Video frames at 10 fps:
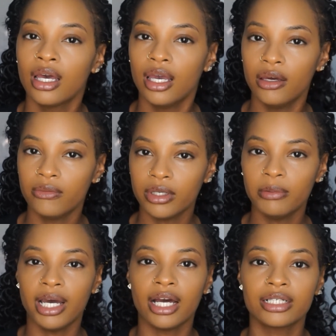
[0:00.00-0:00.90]
And we're
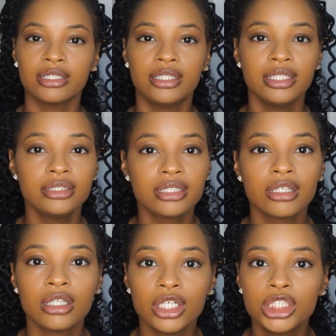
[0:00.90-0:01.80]
back. This
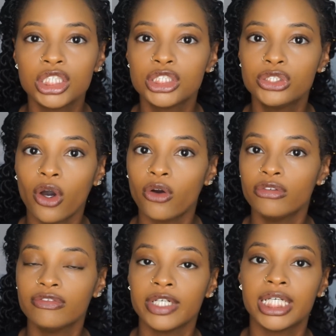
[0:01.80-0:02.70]
looks so
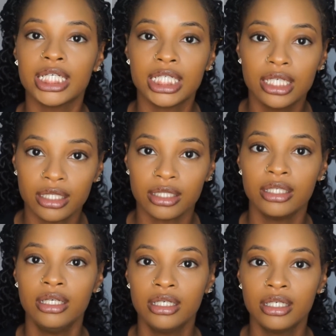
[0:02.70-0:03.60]
freaking good.